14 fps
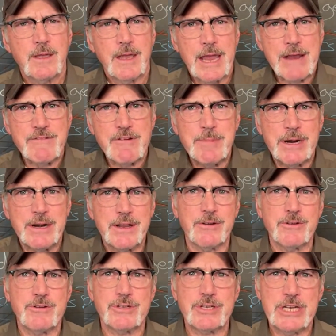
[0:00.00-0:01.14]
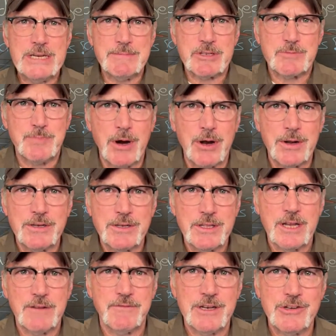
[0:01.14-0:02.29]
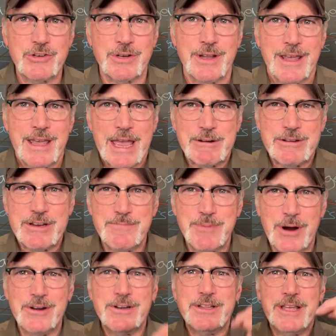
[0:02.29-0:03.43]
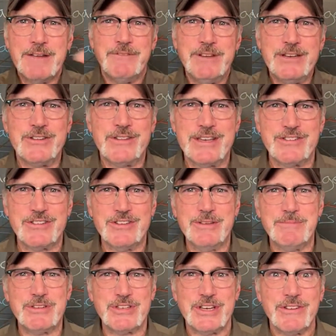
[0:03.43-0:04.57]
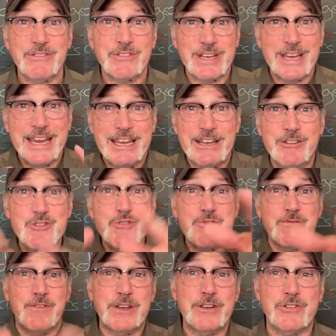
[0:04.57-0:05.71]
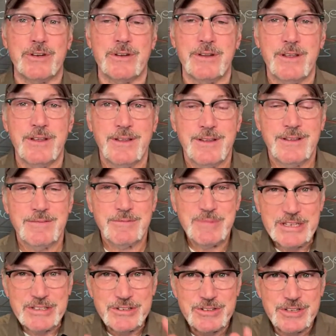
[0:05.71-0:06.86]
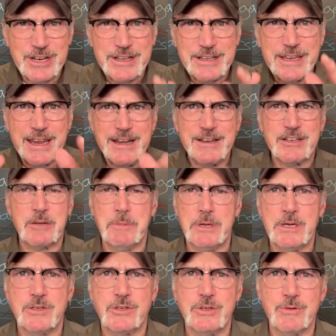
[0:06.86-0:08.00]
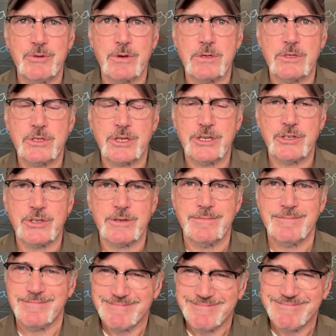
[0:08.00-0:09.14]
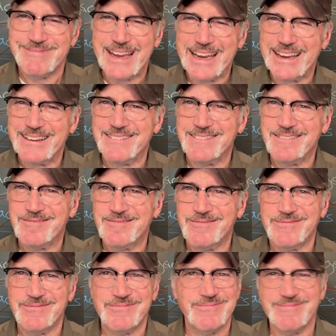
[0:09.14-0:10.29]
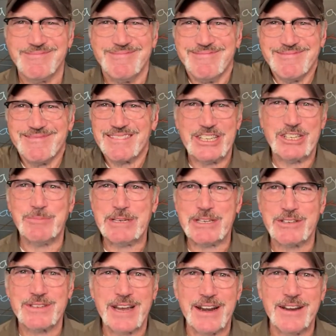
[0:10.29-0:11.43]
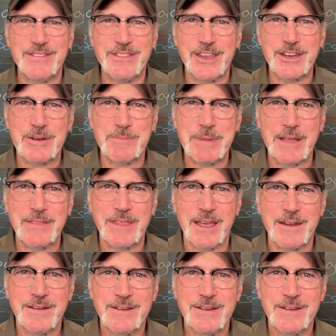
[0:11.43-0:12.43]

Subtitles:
Everybody on your team is bought into that vision. And when they're bought into that vision, they see themselves in your vision. It means they're dedicated and committed to the organization. Man, gets me excited thinking about that.